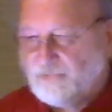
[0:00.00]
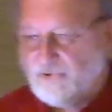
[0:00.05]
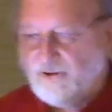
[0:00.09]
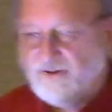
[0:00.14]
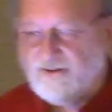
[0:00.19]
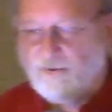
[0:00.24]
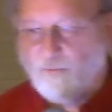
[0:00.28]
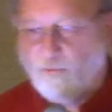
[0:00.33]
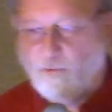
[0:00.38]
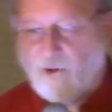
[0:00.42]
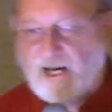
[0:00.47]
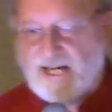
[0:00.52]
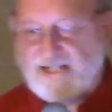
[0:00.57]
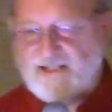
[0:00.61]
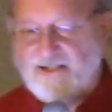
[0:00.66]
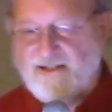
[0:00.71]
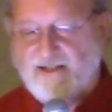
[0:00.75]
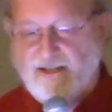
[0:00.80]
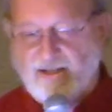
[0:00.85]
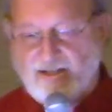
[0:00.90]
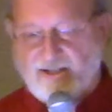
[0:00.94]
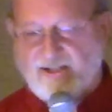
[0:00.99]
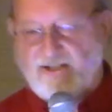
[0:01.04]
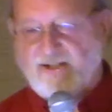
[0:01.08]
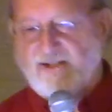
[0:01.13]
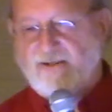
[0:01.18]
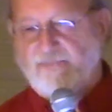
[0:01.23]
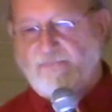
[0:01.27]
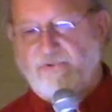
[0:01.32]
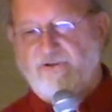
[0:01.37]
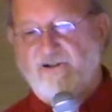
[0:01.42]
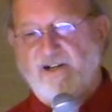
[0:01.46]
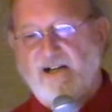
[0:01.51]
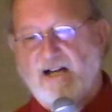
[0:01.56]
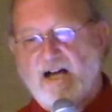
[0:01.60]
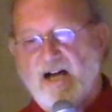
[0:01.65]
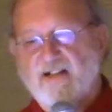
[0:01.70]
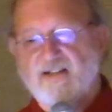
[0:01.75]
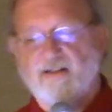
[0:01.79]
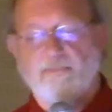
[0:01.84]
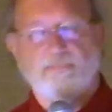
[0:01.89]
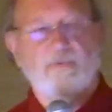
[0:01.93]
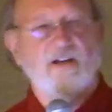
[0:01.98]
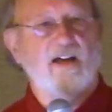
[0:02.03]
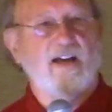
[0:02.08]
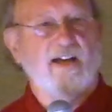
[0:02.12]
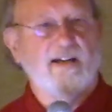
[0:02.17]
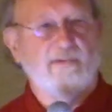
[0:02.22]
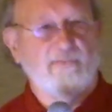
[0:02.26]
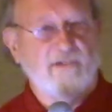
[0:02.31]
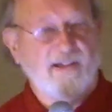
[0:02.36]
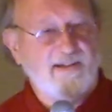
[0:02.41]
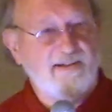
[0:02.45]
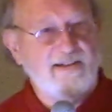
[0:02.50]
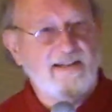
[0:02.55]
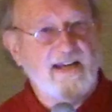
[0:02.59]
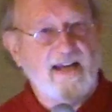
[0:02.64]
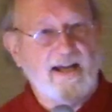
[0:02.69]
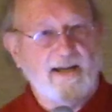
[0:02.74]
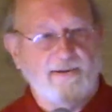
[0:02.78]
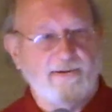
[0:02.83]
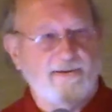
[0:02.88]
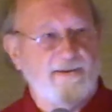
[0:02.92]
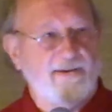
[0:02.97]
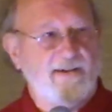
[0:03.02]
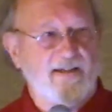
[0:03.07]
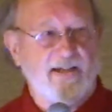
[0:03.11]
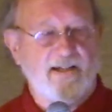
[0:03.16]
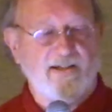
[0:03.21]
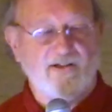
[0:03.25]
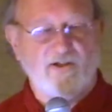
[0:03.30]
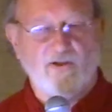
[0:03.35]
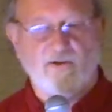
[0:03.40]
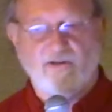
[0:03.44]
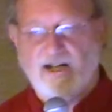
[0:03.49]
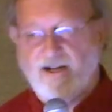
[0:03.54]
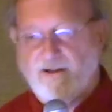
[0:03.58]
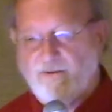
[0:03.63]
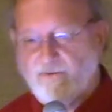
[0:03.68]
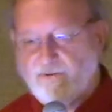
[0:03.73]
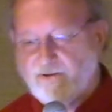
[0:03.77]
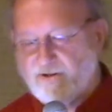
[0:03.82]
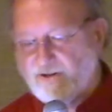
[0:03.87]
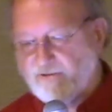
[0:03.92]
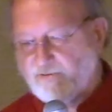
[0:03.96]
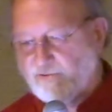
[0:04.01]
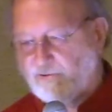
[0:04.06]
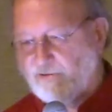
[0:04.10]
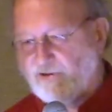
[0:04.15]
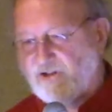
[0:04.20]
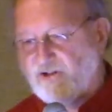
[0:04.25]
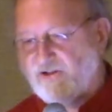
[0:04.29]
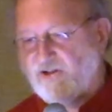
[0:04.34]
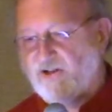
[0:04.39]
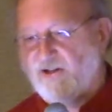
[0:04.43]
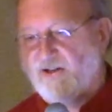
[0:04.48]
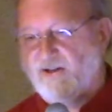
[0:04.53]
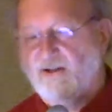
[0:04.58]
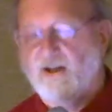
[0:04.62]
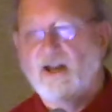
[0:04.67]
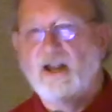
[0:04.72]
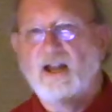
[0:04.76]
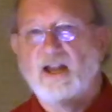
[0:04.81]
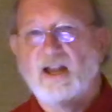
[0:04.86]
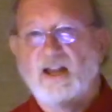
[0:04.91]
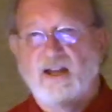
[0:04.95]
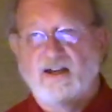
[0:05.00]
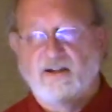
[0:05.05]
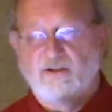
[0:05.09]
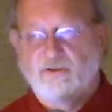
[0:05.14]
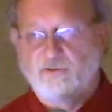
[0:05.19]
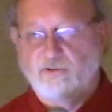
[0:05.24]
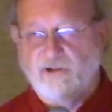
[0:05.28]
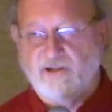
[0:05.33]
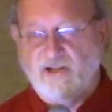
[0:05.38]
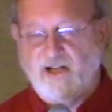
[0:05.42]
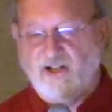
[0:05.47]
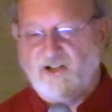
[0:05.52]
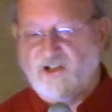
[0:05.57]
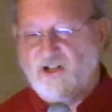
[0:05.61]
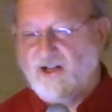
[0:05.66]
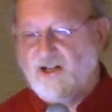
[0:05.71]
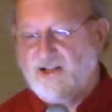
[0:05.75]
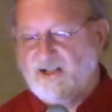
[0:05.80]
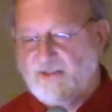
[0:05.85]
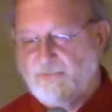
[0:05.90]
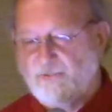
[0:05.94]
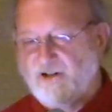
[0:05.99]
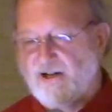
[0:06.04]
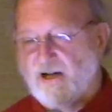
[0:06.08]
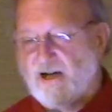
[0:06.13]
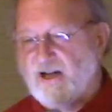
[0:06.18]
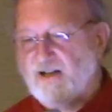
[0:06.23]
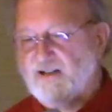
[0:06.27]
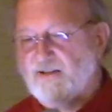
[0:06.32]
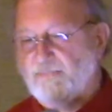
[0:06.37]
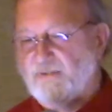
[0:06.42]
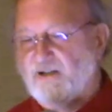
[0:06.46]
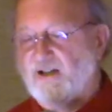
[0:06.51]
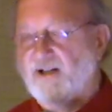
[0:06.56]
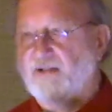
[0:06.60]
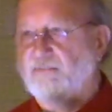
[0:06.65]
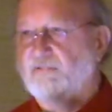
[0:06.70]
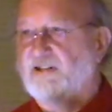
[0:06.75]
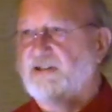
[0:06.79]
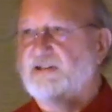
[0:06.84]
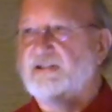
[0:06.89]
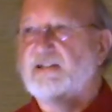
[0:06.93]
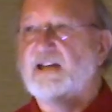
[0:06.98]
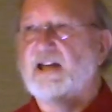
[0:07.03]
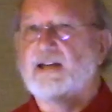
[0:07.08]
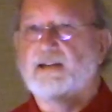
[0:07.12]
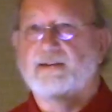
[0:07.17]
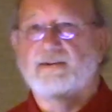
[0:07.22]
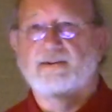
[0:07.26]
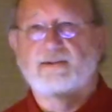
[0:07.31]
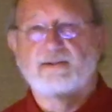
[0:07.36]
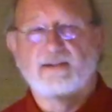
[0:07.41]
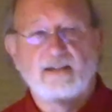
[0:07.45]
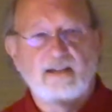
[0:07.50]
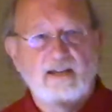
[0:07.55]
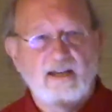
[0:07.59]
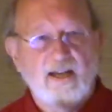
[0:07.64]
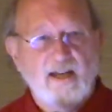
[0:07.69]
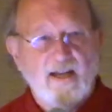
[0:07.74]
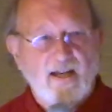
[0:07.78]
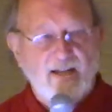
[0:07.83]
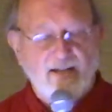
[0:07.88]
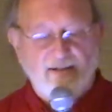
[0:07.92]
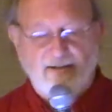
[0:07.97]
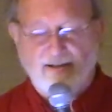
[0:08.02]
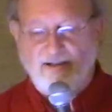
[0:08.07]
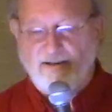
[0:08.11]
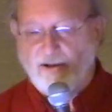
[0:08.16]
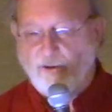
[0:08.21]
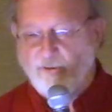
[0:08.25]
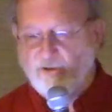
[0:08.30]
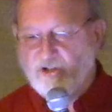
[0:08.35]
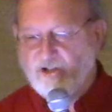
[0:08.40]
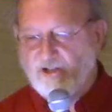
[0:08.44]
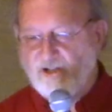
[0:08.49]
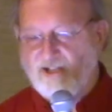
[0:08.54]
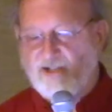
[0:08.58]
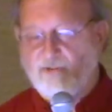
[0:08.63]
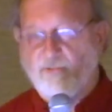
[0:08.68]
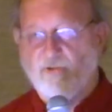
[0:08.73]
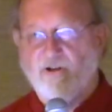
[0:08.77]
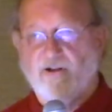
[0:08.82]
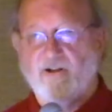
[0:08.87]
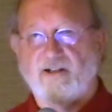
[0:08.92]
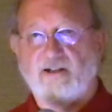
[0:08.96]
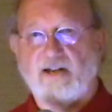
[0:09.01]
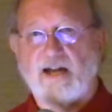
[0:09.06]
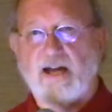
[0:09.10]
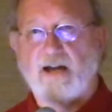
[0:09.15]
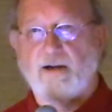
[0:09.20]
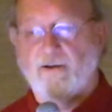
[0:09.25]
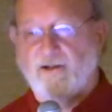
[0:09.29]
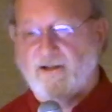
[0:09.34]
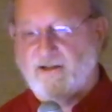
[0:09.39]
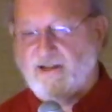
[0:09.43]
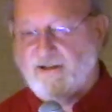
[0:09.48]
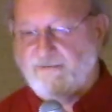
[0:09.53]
The West is preoccupied with death. The Judeo-Christian tradition is preoccupied with death. The notion is we're inherently